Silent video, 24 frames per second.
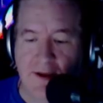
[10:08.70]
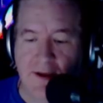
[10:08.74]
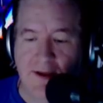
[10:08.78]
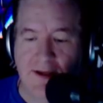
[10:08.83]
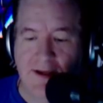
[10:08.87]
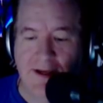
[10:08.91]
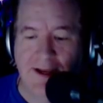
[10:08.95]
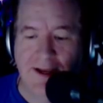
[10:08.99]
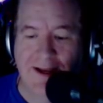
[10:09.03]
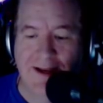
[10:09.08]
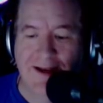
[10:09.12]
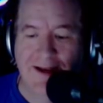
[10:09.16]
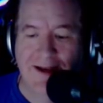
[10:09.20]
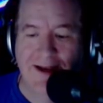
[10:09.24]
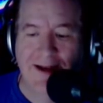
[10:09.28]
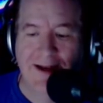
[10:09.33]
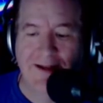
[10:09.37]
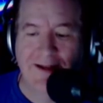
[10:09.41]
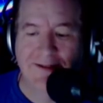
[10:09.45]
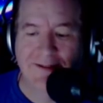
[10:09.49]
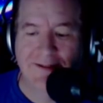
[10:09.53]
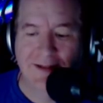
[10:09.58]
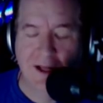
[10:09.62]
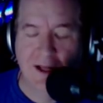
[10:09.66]
in an
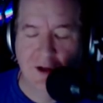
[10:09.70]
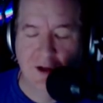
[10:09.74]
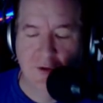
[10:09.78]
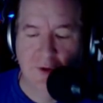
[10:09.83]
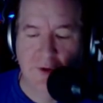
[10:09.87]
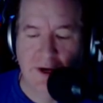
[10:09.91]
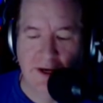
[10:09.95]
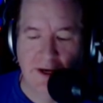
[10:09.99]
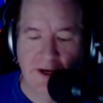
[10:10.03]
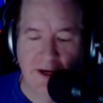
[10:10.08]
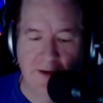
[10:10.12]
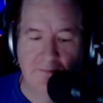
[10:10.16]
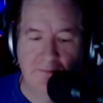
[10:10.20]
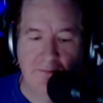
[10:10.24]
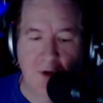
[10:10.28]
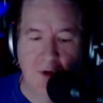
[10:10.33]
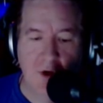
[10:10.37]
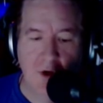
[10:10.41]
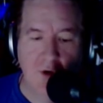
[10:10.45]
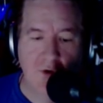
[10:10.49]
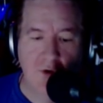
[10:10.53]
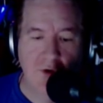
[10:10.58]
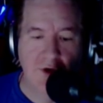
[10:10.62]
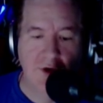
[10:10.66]
accelerated
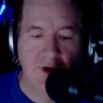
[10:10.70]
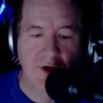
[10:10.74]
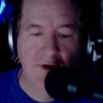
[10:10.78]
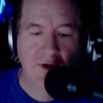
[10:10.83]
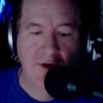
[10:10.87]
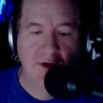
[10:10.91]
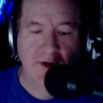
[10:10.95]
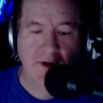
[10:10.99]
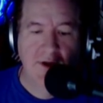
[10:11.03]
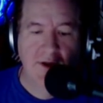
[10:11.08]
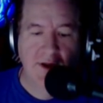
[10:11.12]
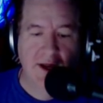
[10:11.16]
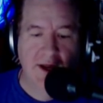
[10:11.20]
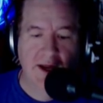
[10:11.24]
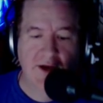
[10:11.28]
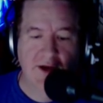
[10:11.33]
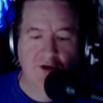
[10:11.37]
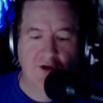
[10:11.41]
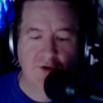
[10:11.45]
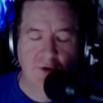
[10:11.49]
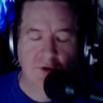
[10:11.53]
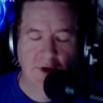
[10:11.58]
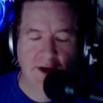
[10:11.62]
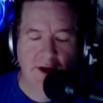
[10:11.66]
mode and
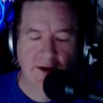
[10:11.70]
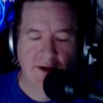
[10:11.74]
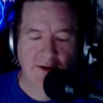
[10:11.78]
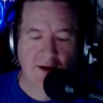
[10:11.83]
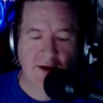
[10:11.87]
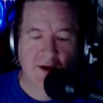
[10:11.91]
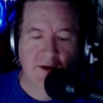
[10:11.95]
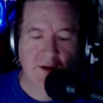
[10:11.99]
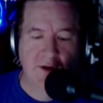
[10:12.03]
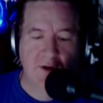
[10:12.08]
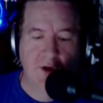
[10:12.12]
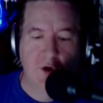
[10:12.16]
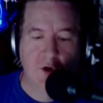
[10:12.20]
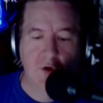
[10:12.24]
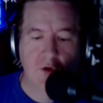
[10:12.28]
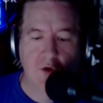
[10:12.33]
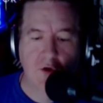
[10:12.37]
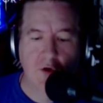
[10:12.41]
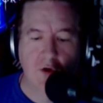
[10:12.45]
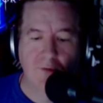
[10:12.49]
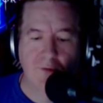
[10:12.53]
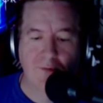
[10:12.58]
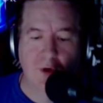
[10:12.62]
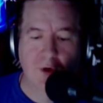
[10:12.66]
create a
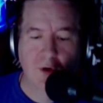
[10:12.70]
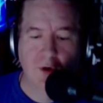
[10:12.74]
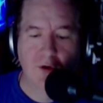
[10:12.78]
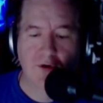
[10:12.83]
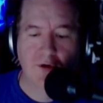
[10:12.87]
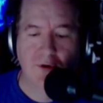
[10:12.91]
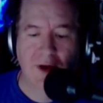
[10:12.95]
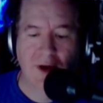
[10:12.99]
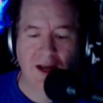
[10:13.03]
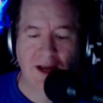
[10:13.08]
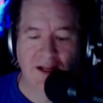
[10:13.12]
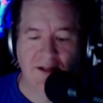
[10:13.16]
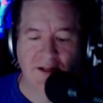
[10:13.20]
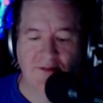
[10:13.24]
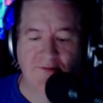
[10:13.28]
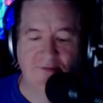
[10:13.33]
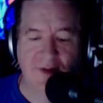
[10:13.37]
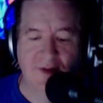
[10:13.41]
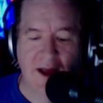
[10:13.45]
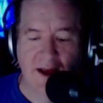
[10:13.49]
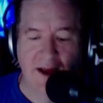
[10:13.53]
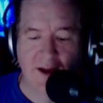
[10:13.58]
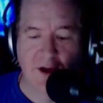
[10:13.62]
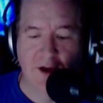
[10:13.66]
local polarized
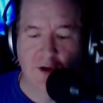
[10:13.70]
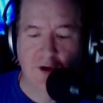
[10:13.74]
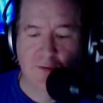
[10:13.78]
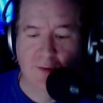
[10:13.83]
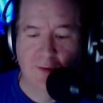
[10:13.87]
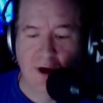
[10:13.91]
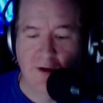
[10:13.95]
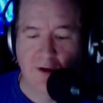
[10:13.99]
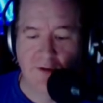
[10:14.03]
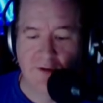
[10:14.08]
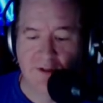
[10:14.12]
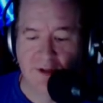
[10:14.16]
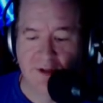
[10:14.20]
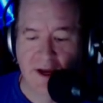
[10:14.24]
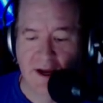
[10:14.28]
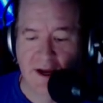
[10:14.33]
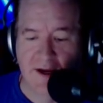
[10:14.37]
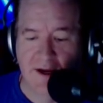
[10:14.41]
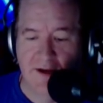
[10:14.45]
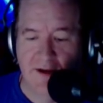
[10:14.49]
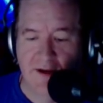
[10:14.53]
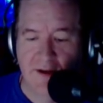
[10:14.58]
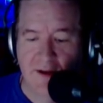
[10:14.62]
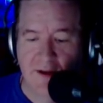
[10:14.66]
vacuum
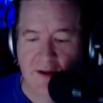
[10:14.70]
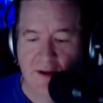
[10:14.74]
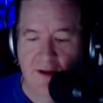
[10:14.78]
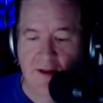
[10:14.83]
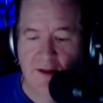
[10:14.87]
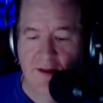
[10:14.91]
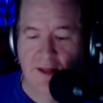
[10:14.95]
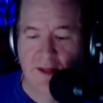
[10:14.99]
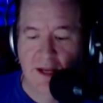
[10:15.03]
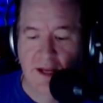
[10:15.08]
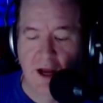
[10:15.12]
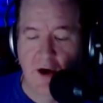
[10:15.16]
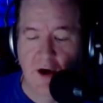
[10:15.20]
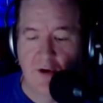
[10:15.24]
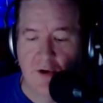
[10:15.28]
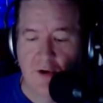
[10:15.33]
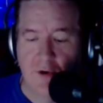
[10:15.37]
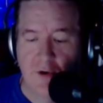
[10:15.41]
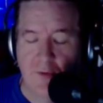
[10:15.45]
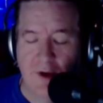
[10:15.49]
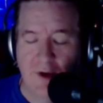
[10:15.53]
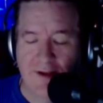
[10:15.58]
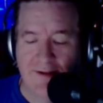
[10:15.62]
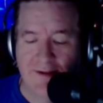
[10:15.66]
outside the outer
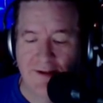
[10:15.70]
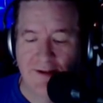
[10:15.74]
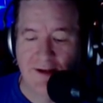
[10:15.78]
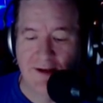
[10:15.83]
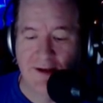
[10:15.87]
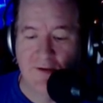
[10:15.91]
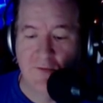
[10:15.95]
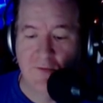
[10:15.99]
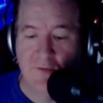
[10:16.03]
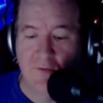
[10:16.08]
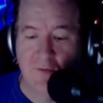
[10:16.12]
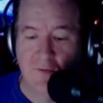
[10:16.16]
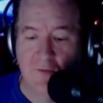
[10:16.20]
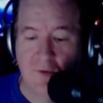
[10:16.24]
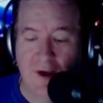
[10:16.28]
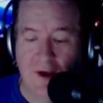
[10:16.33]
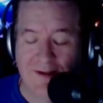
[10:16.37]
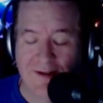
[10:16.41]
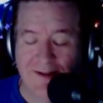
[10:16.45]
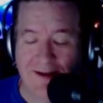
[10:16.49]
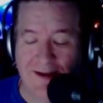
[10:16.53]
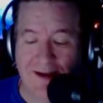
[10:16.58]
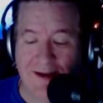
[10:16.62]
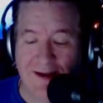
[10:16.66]

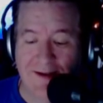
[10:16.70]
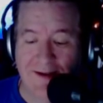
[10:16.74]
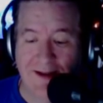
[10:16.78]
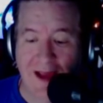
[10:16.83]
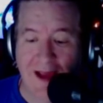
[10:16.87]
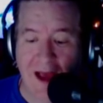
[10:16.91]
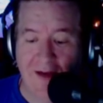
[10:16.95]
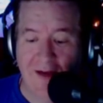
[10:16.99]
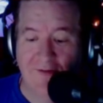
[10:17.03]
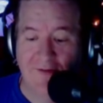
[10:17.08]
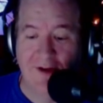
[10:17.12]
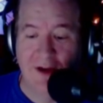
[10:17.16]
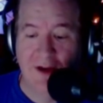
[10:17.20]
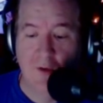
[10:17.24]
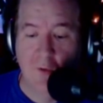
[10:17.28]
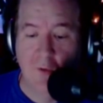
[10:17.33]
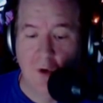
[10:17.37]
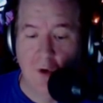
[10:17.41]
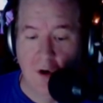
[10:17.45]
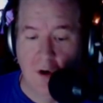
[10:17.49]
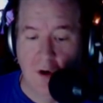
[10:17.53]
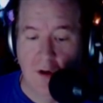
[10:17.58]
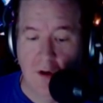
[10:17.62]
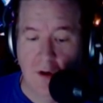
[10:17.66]
resonant cavity
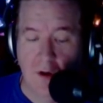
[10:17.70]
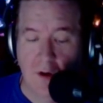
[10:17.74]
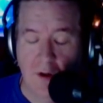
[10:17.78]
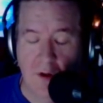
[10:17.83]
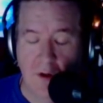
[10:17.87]
wall.